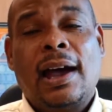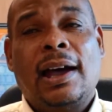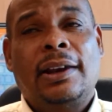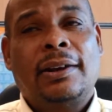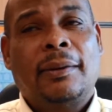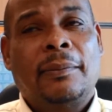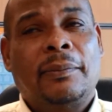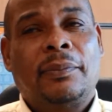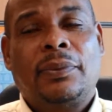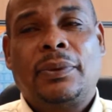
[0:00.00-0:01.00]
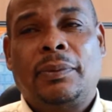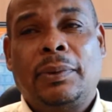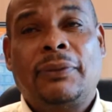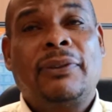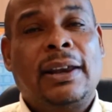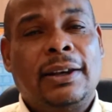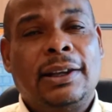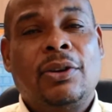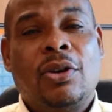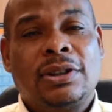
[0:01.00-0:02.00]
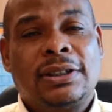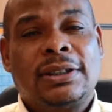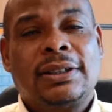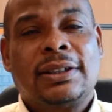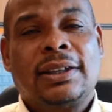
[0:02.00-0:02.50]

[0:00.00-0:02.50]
and we finally got